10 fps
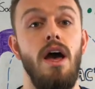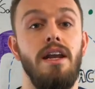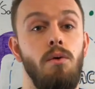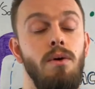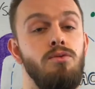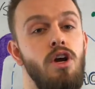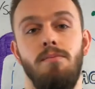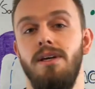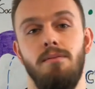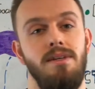Now, web
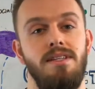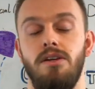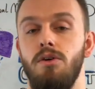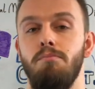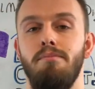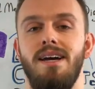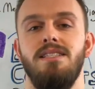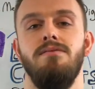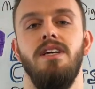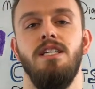scraping can be set on
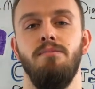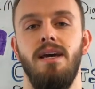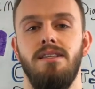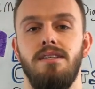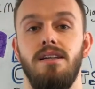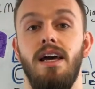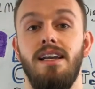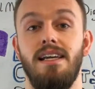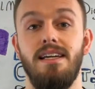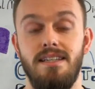massive databases like
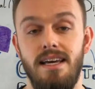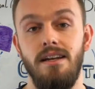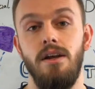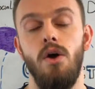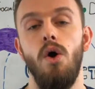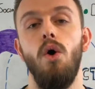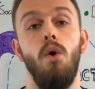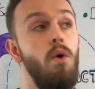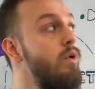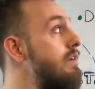LinkedIn,
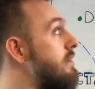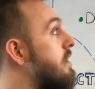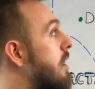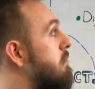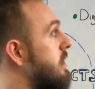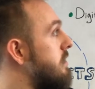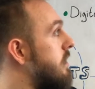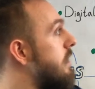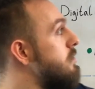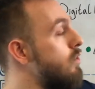or even company
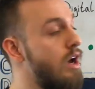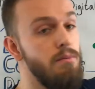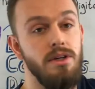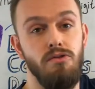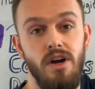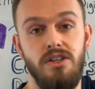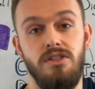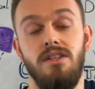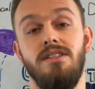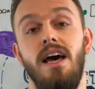sites or company
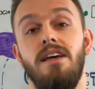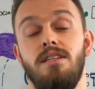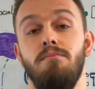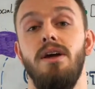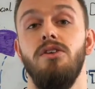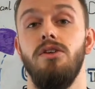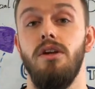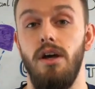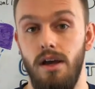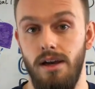registers, as I mentioned
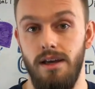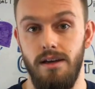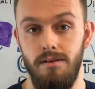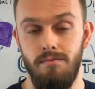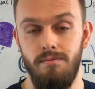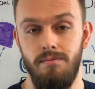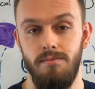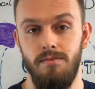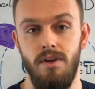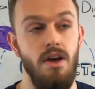earlier.
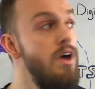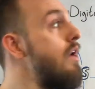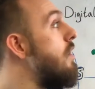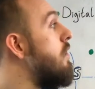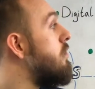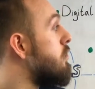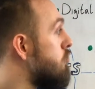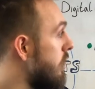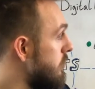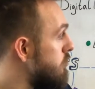The
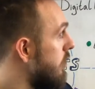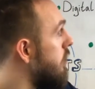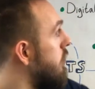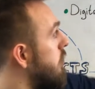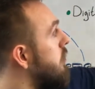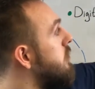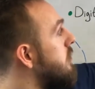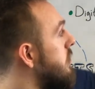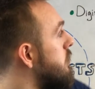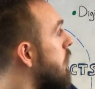great strength to
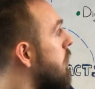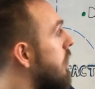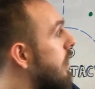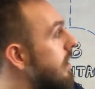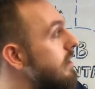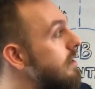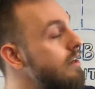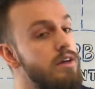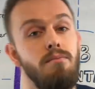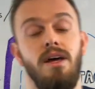these online
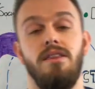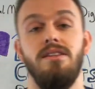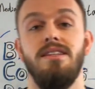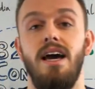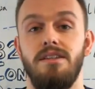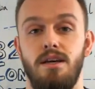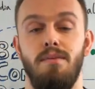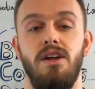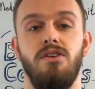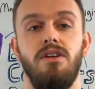methods, as I
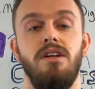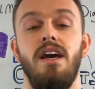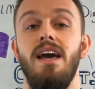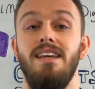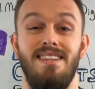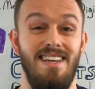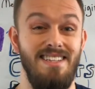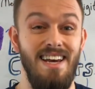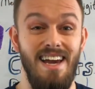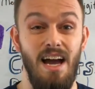mentioned, is that they
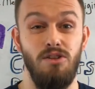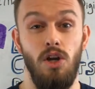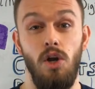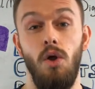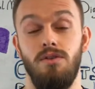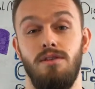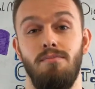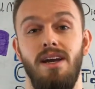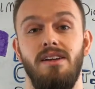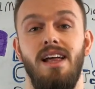take out a lot of the
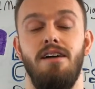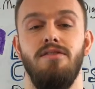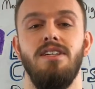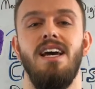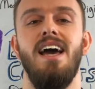manual effort